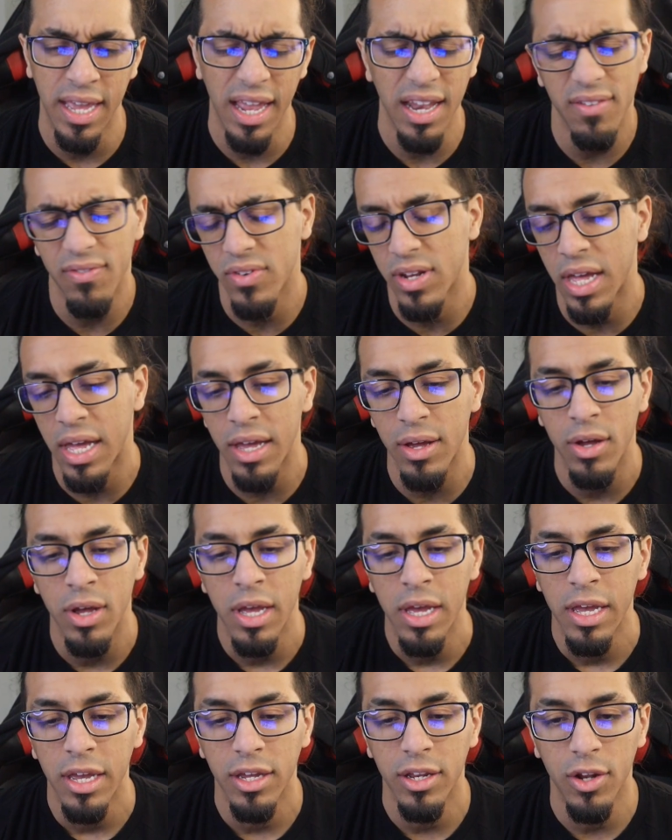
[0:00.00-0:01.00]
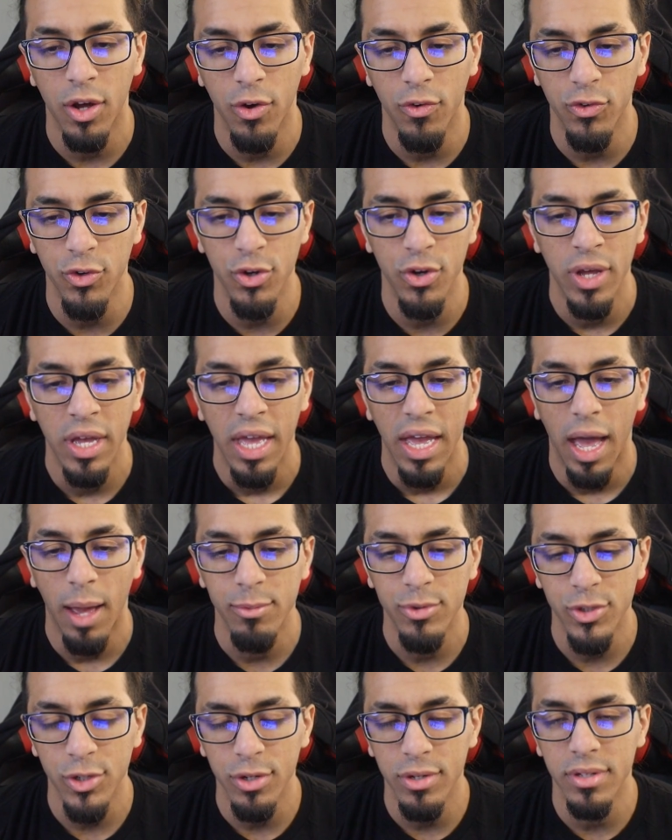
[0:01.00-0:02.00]
And if not, you know, if you're, I'm
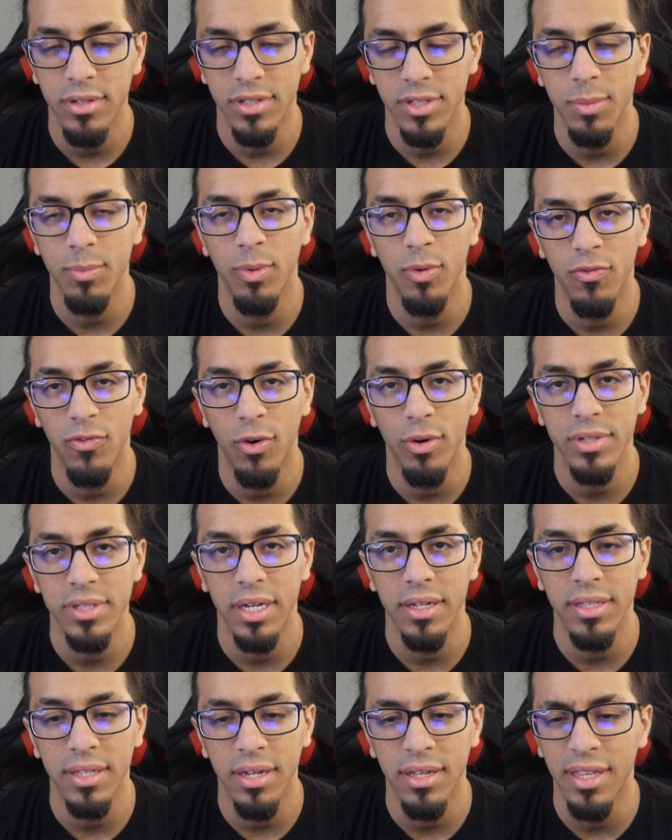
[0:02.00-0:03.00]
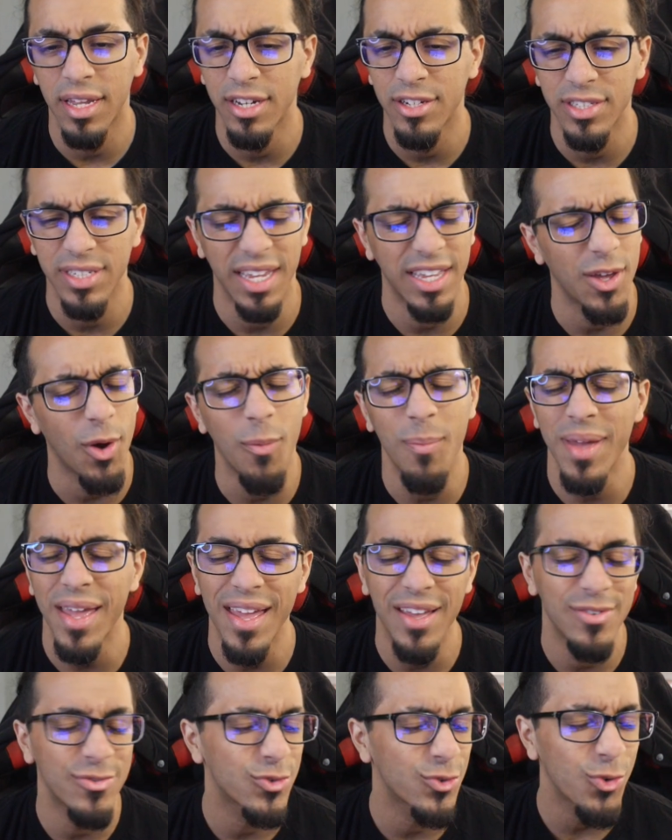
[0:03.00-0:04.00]
sure there's some folks out there that are just like, yo,
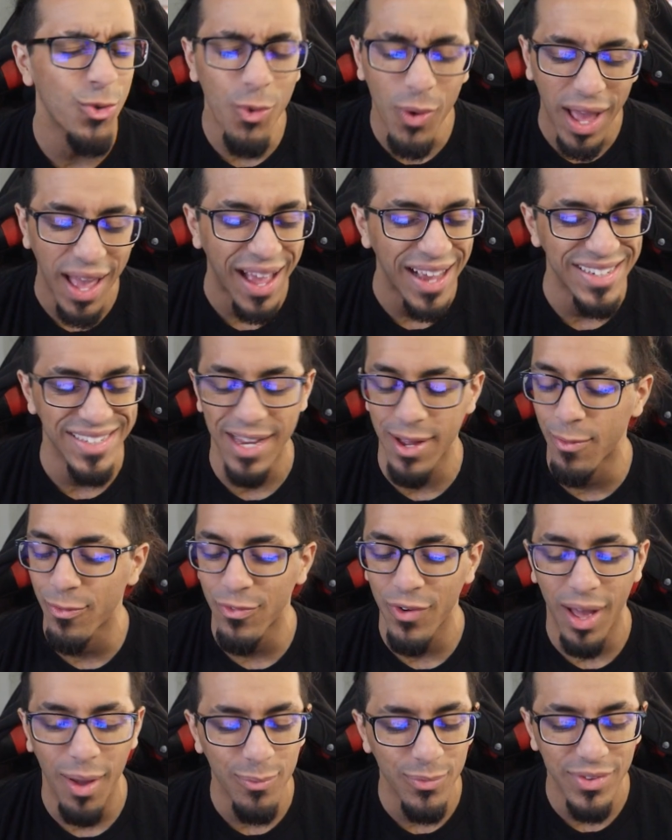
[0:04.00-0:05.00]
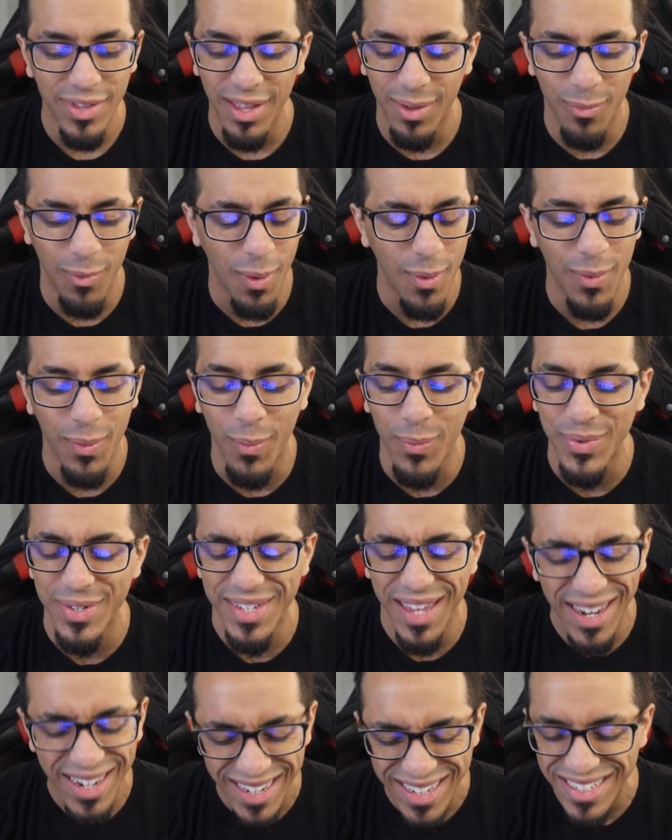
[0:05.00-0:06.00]
man, screw Ash. Like, I'm
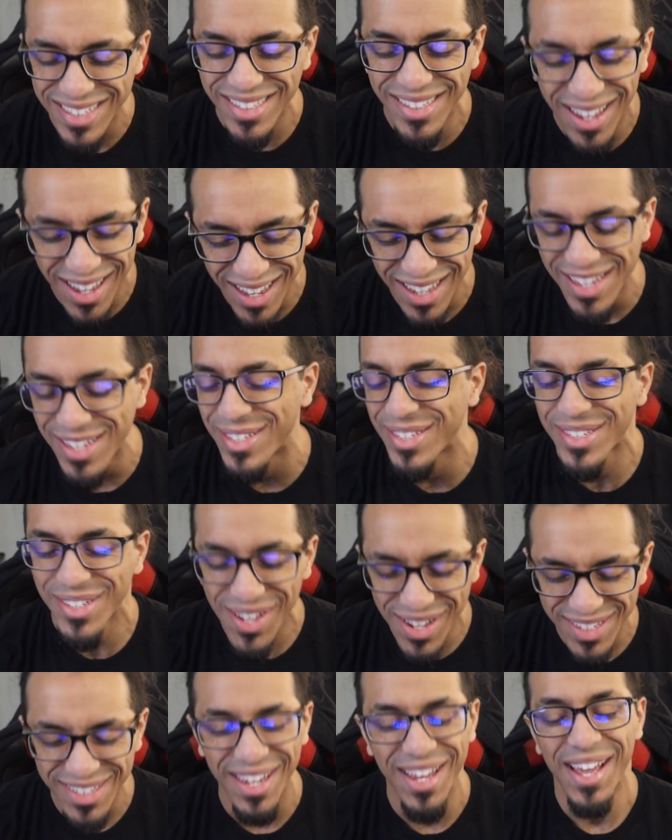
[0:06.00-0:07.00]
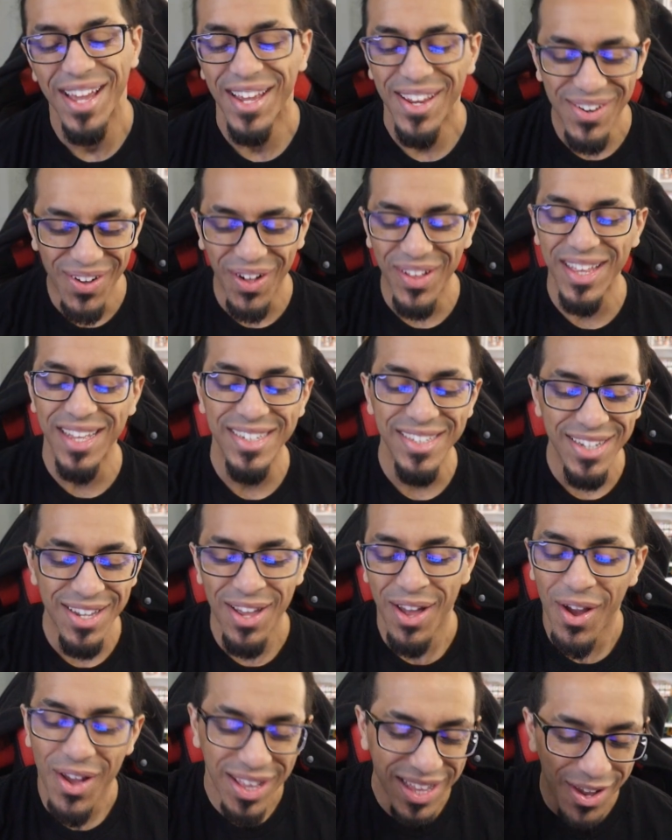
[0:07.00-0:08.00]
excited. He's done. He sucks. You know, all that
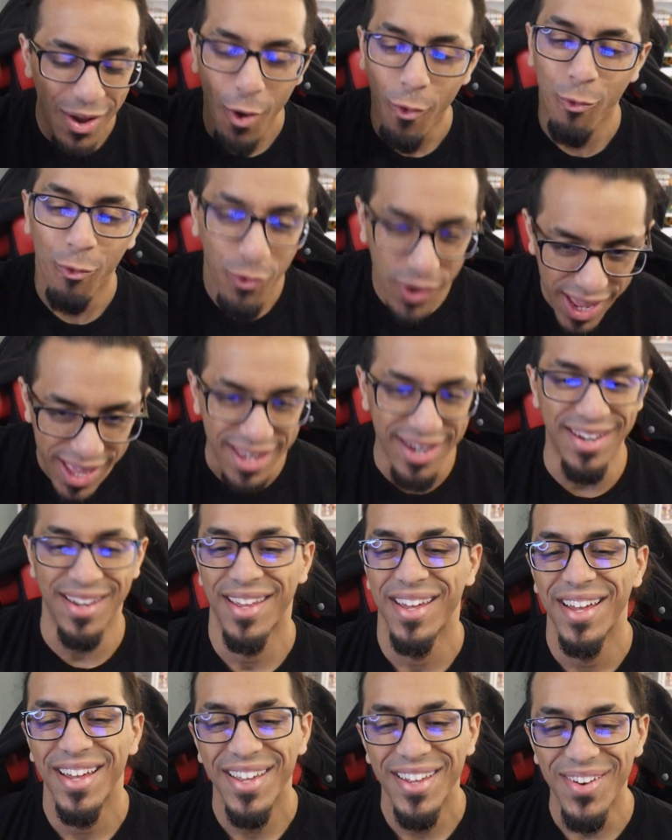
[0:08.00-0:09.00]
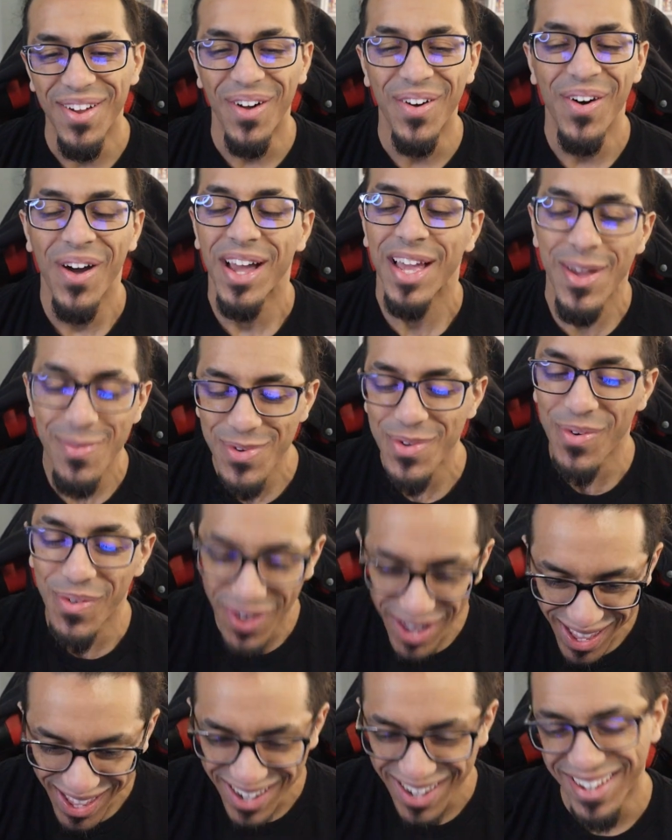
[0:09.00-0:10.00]
shit. Like, red. You know, give me
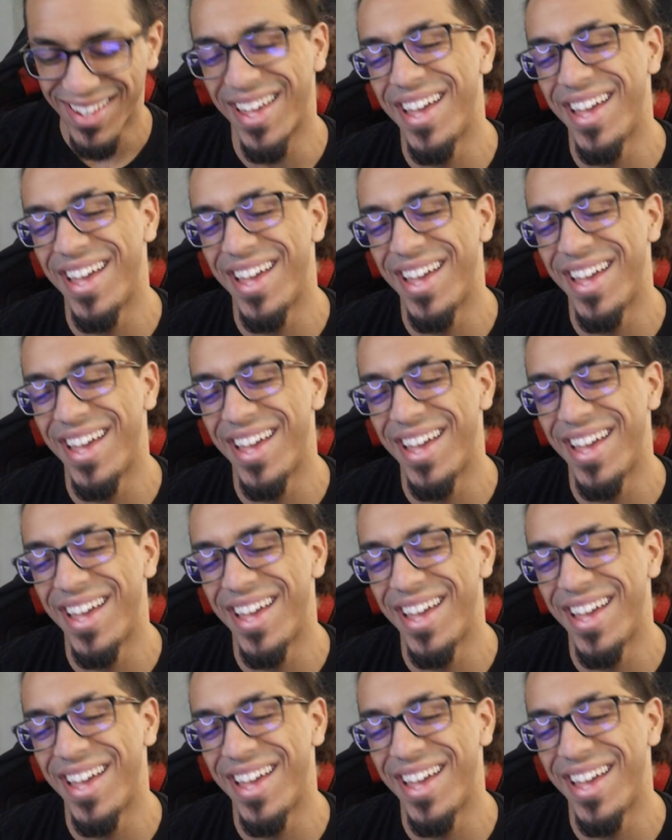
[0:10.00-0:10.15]
red.